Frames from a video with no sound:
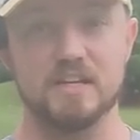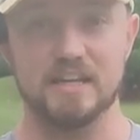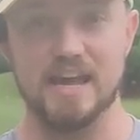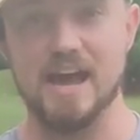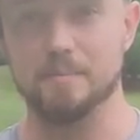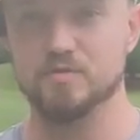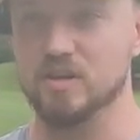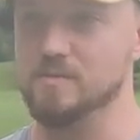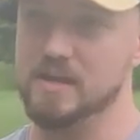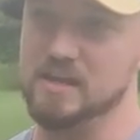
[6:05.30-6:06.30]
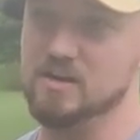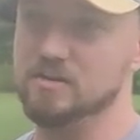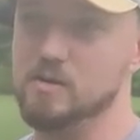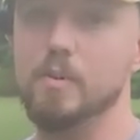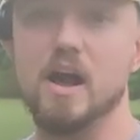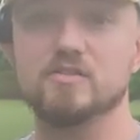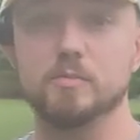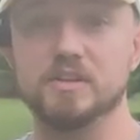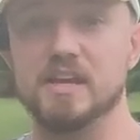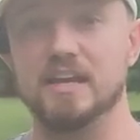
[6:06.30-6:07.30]
to hit gaps, it can make it nearly
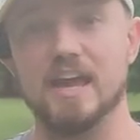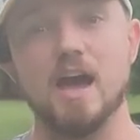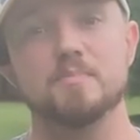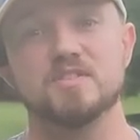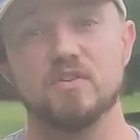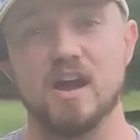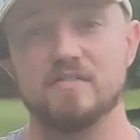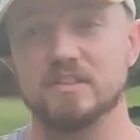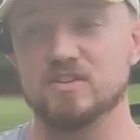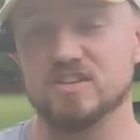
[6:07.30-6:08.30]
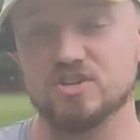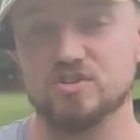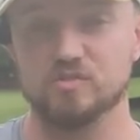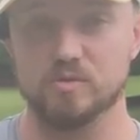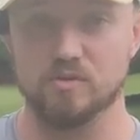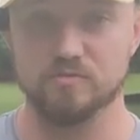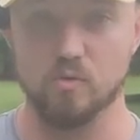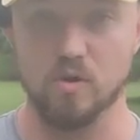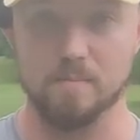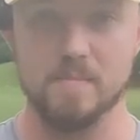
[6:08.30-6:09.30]
impossible to hit gaps if you're having these issues with your
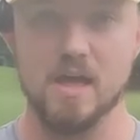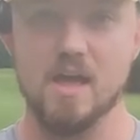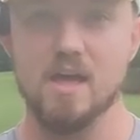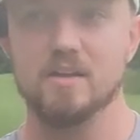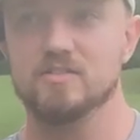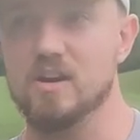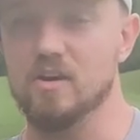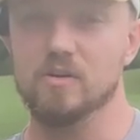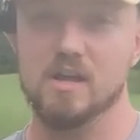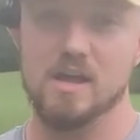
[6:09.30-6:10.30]
form. So